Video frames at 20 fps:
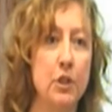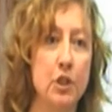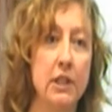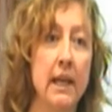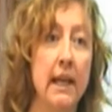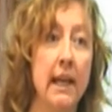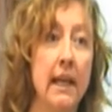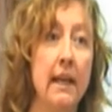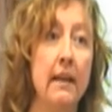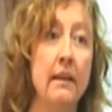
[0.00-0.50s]
we
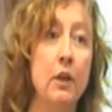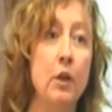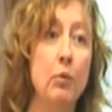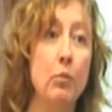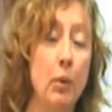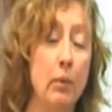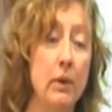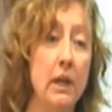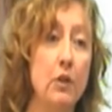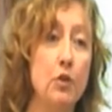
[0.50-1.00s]
share
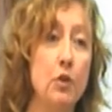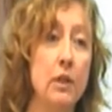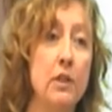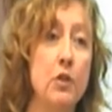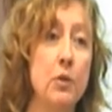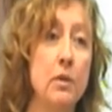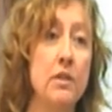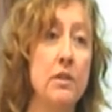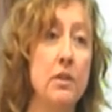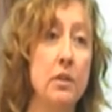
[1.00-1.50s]
what we're actually
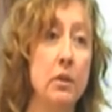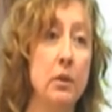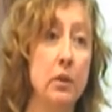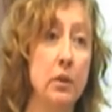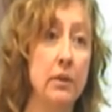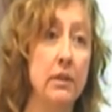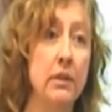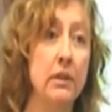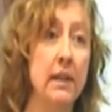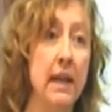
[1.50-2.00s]
doing so
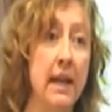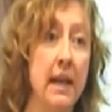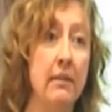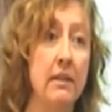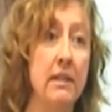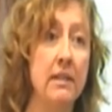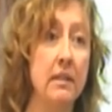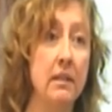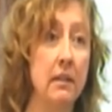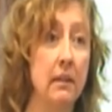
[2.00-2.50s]
other
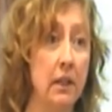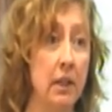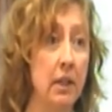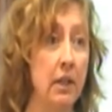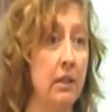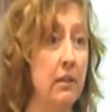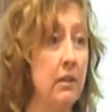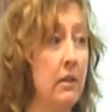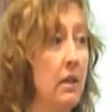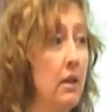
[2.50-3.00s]
areas can
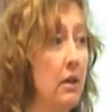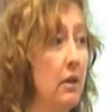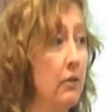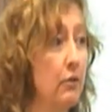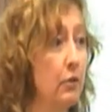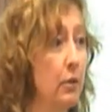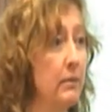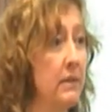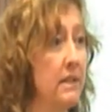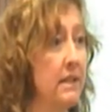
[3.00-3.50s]
learn
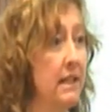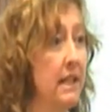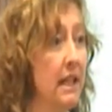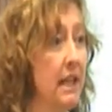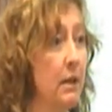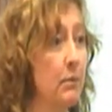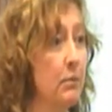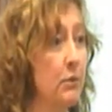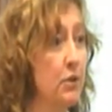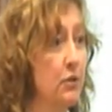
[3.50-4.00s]
from the
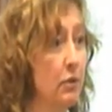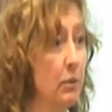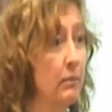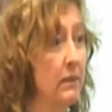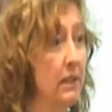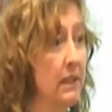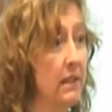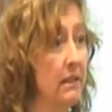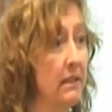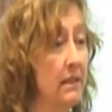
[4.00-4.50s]
schemes,
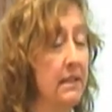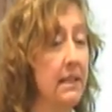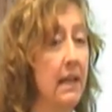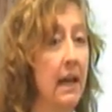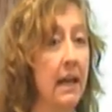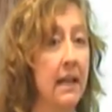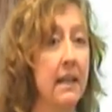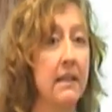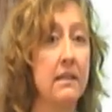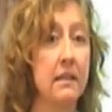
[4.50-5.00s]
from the
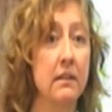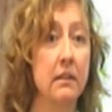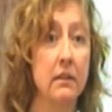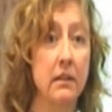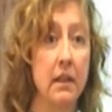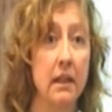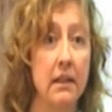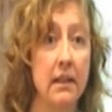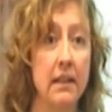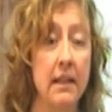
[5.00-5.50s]
targets
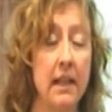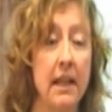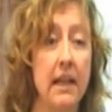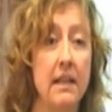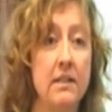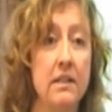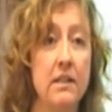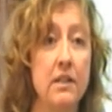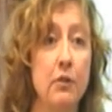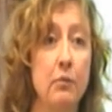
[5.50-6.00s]
and
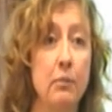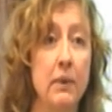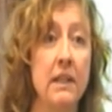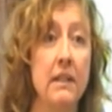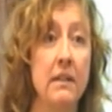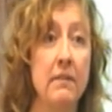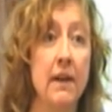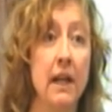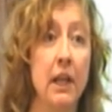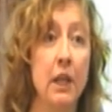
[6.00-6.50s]
indicators that have
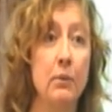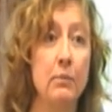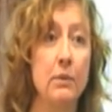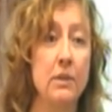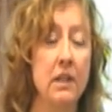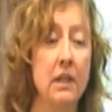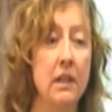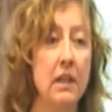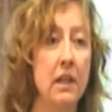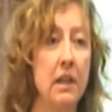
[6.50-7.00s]
been
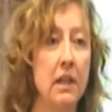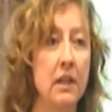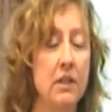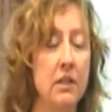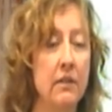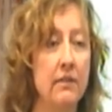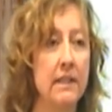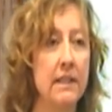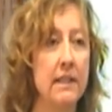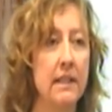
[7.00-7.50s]
developed, because
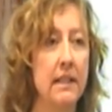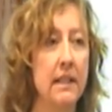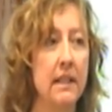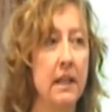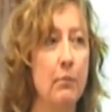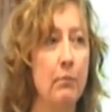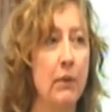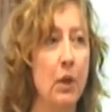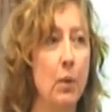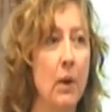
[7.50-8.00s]
obviously it
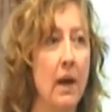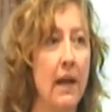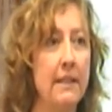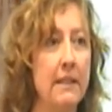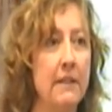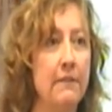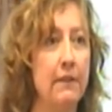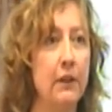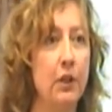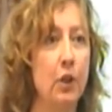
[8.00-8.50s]
can be quite
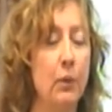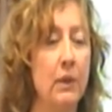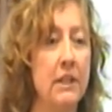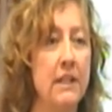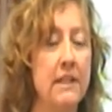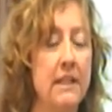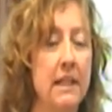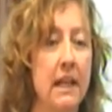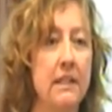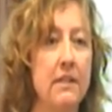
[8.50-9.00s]
difficult when
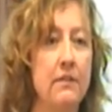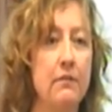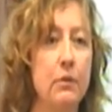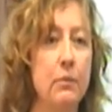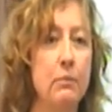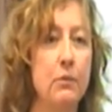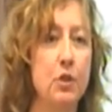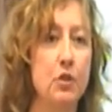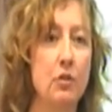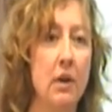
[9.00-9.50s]
you're starting
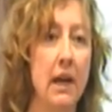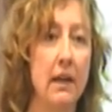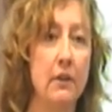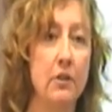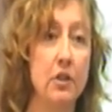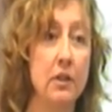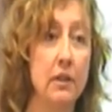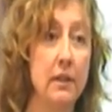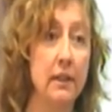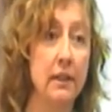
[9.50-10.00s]
from
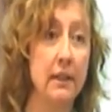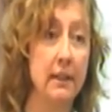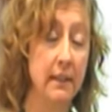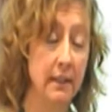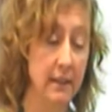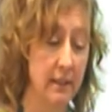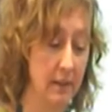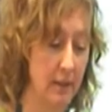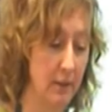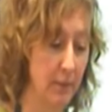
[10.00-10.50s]
scratch.
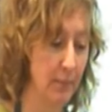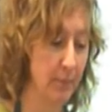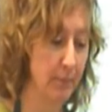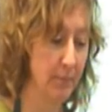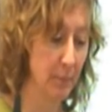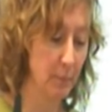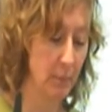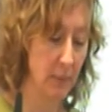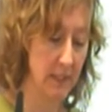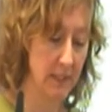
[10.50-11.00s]

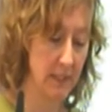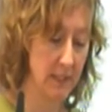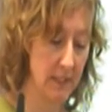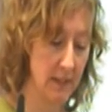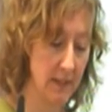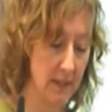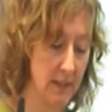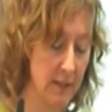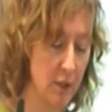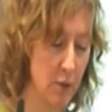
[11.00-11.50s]
But
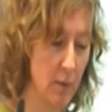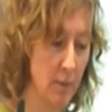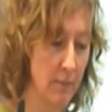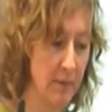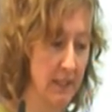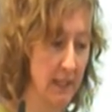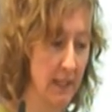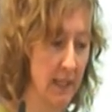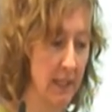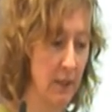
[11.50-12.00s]
that's the
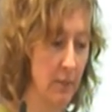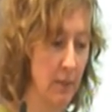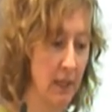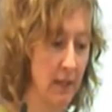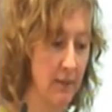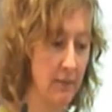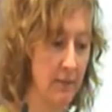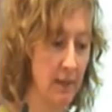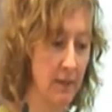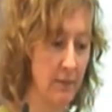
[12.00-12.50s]
website anyway,
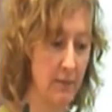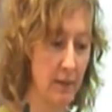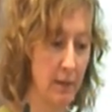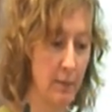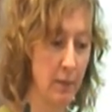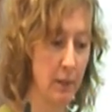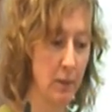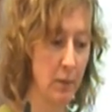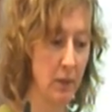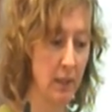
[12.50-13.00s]
if
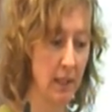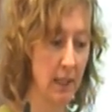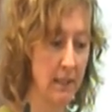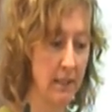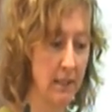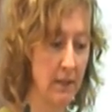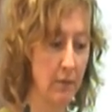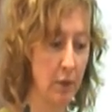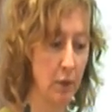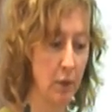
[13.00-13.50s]
anybody would like
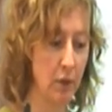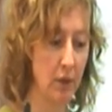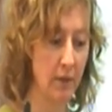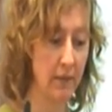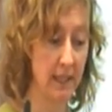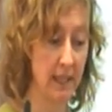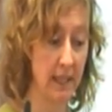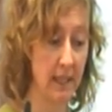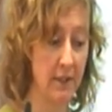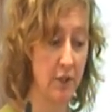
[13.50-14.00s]
to have a look
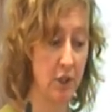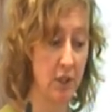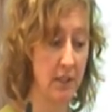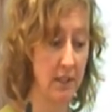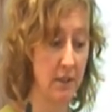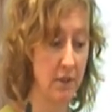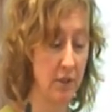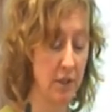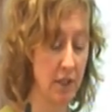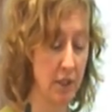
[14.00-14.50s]
on the
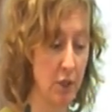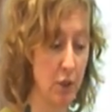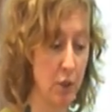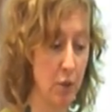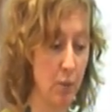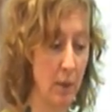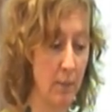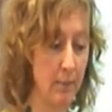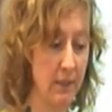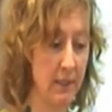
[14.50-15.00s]
NHS
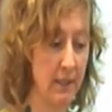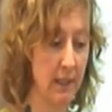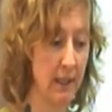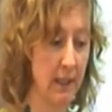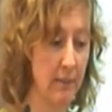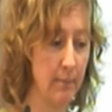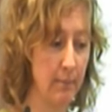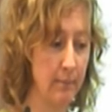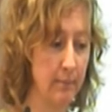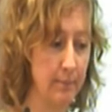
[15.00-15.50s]
Institute
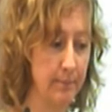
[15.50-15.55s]
website.